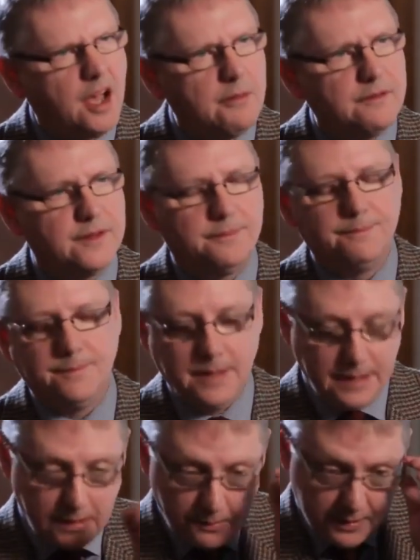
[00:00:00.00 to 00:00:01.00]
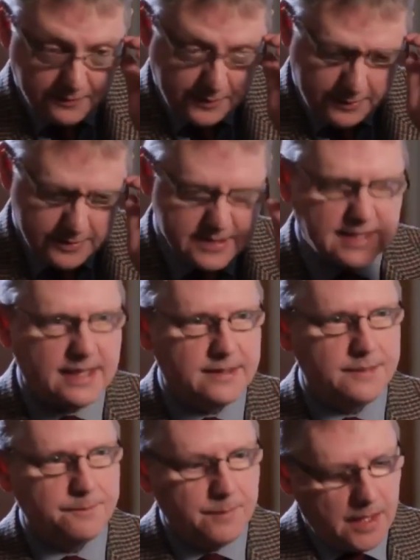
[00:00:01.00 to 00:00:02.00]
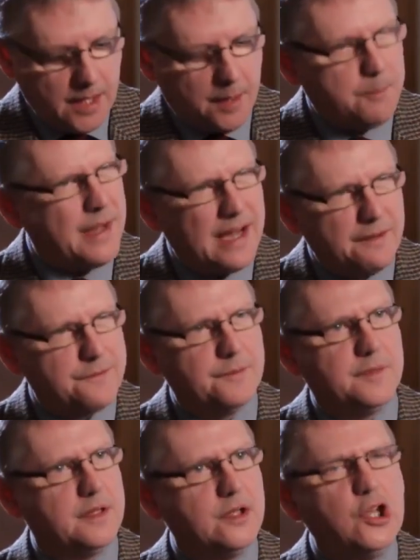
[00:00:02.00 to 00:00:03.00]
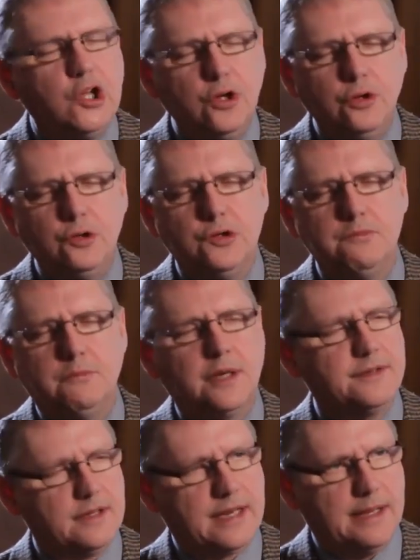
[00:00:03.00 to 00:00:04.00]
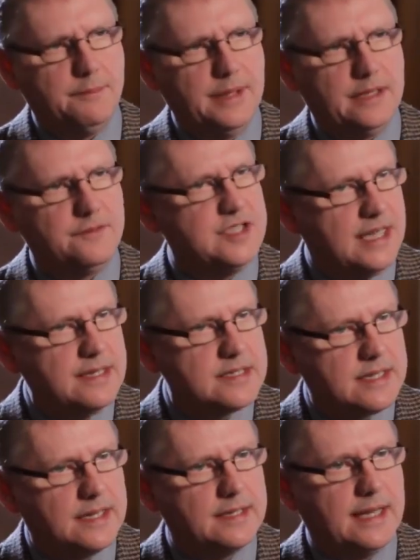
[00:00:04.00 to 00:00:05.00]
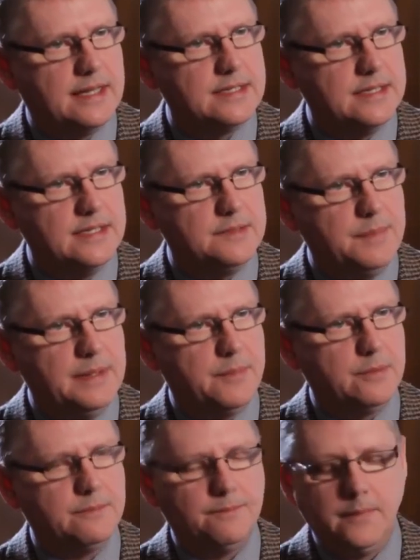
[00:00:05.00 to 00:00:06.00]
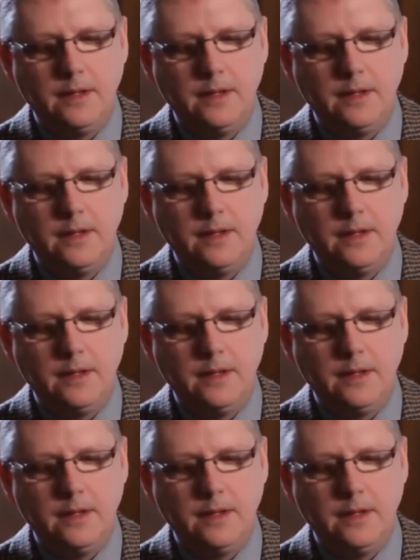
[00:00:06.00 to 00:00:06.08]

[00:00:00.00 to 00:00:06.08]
However, we have to understand, apart from the huge murder campaign of genocide against these people,